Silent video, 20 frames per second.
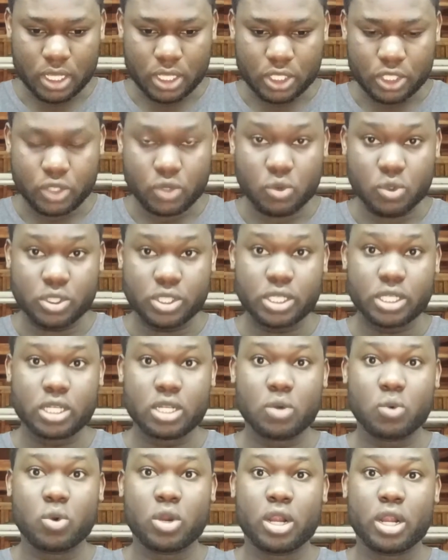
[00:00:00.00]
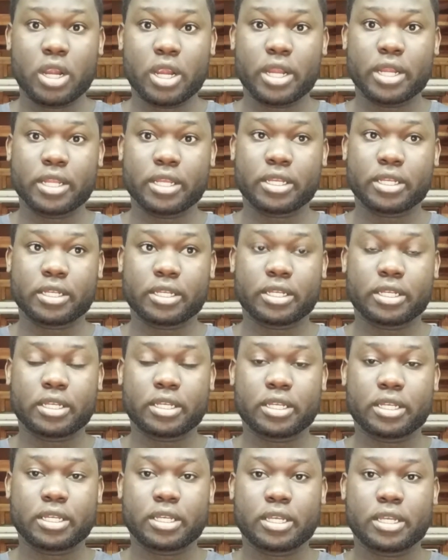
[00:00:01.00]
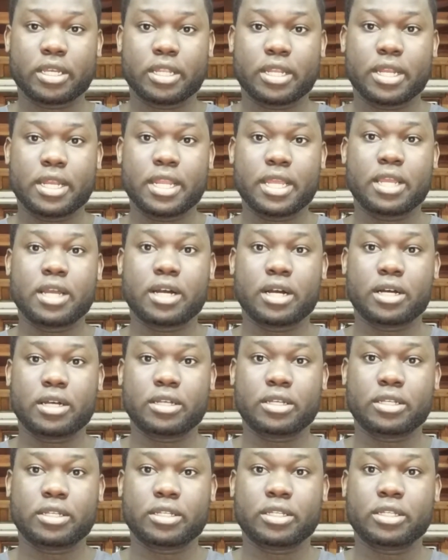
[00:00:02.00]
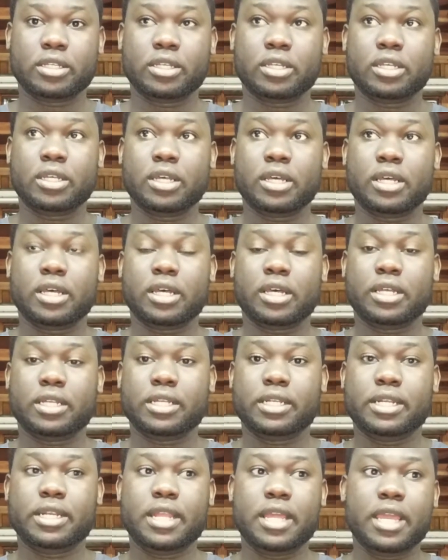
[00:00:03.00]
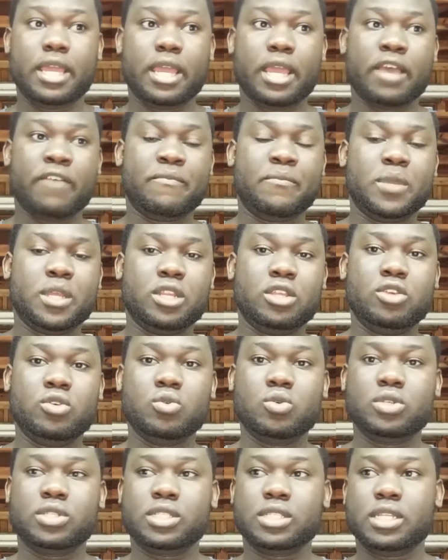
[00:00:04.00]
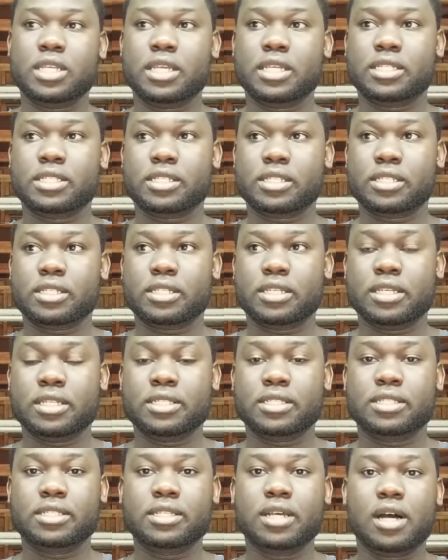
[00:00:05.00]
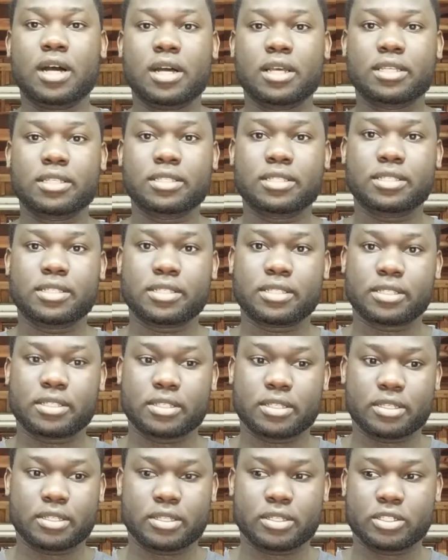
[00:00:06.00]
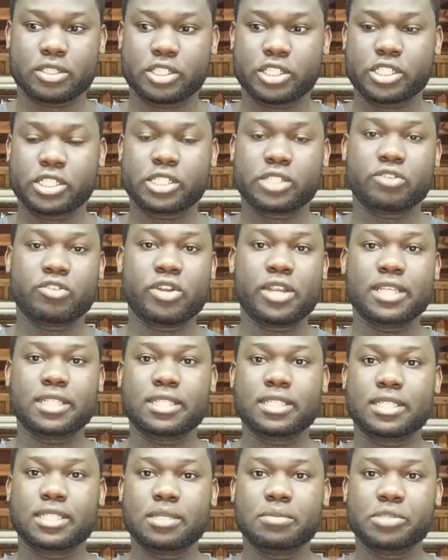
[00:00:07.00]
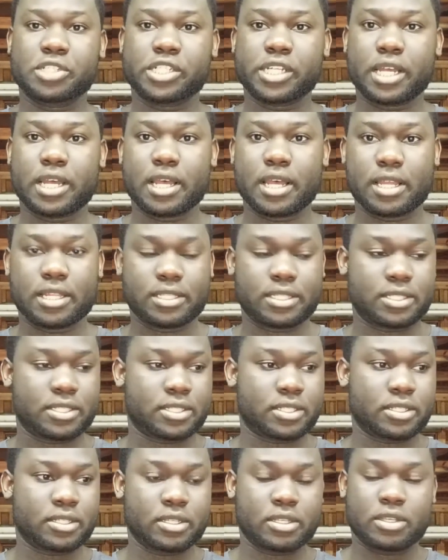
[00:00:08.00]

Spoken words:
using the word nigger They have been using it in songs, racism chants